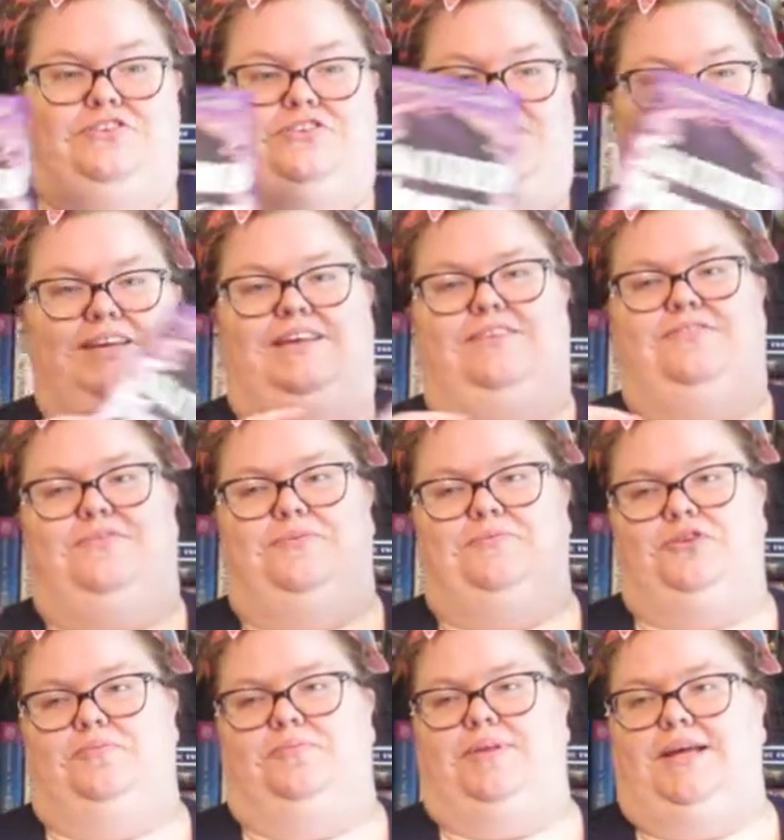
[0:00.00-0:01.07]
She is from
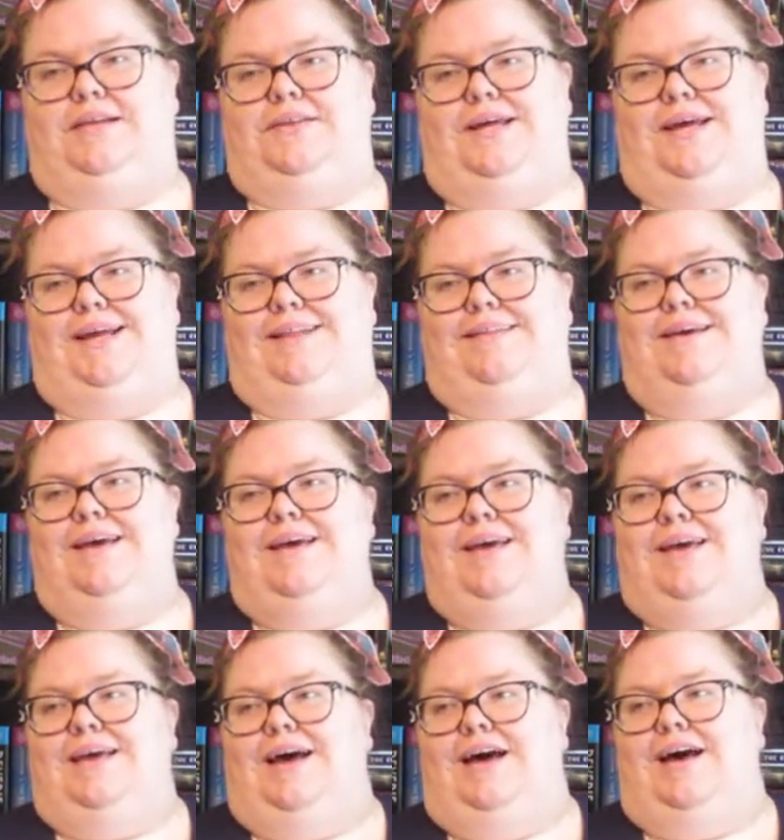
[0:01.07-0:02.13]
two bloodlines
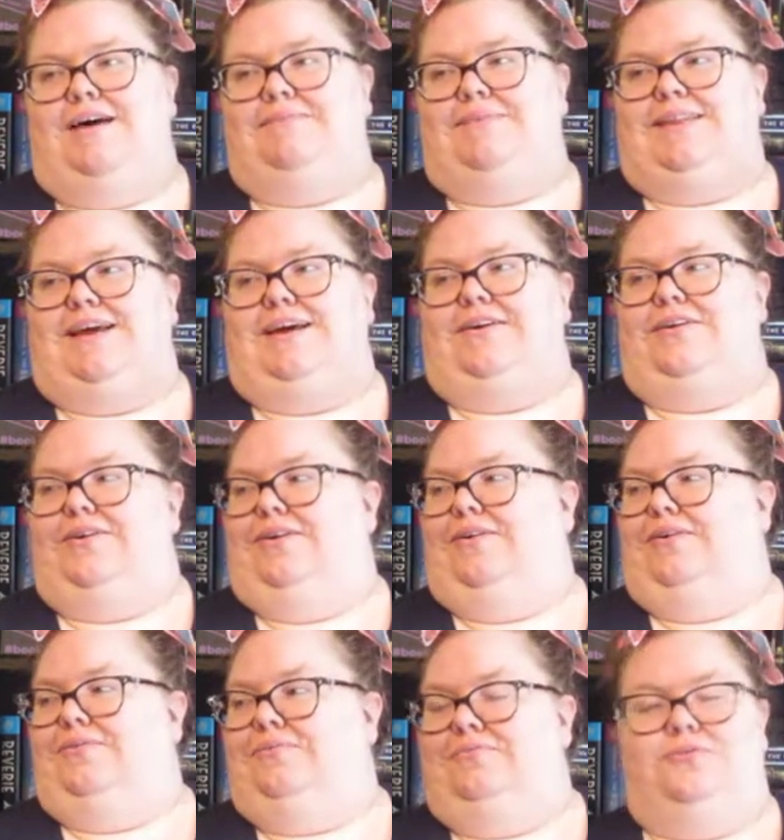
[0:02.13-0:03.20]
that
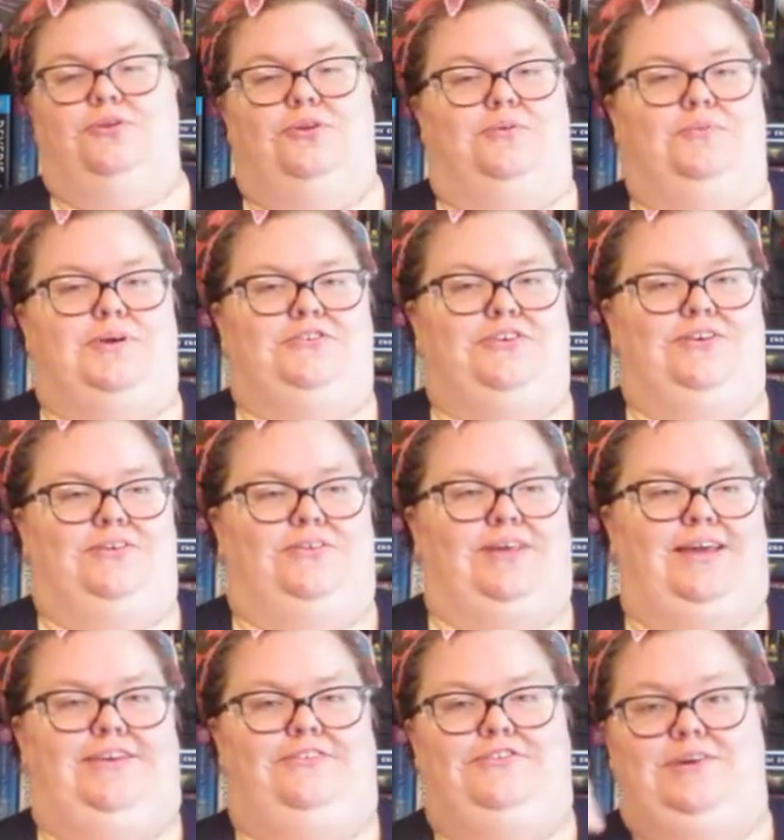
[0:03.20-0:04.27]
are full of witches,
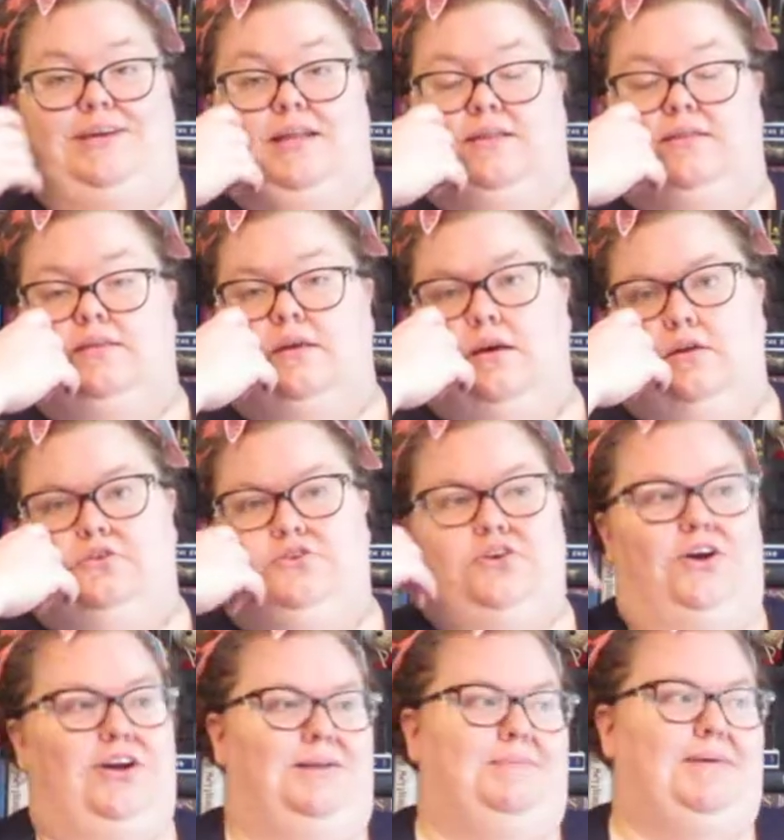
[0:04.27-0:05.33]
and she gets a
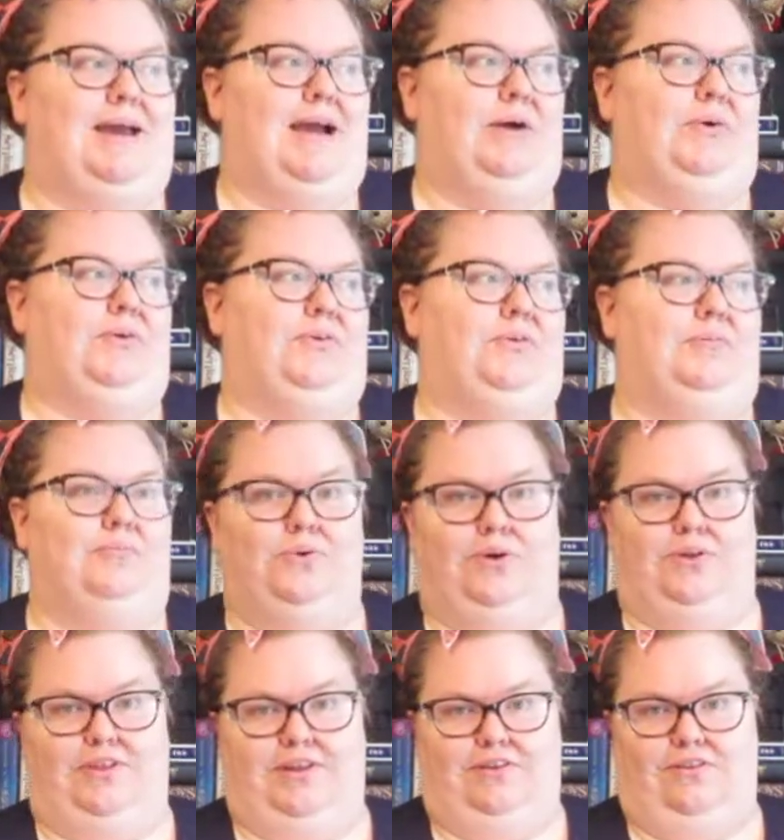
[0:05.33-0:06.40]
ton of powers,
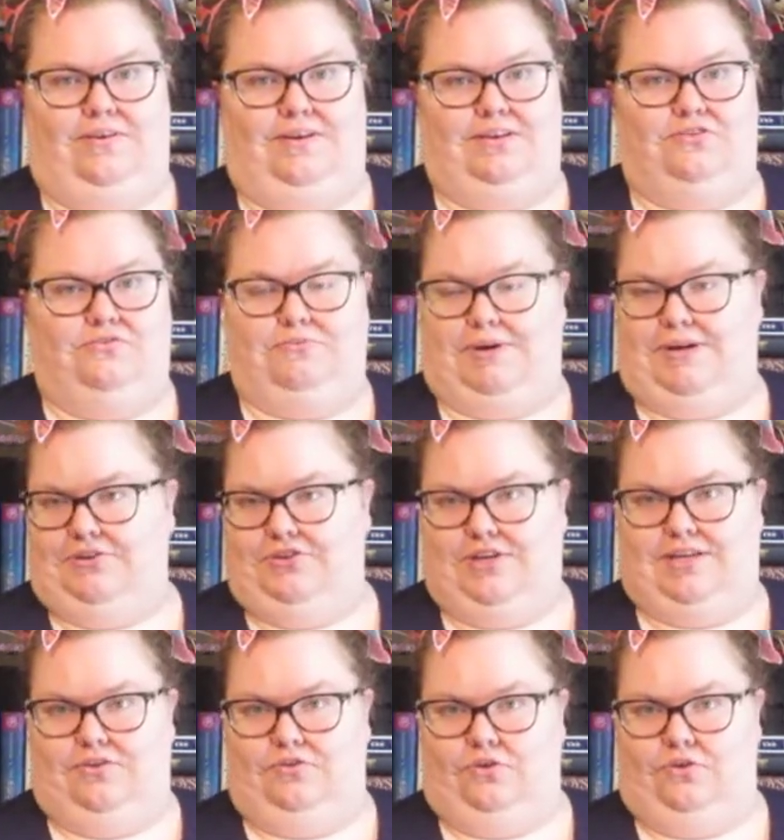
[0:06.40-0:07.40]
more than what she can